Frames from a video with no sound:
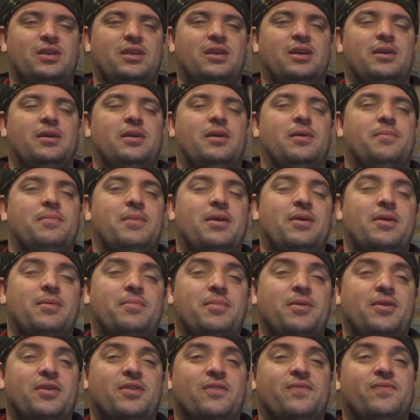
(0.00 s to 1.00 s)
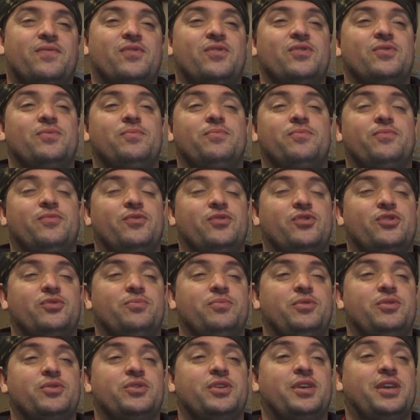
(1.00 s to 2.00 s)
American version of
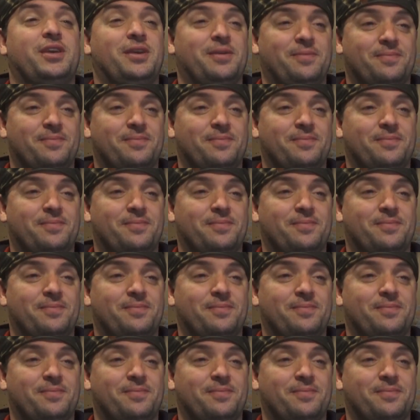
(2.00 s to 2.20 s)
music,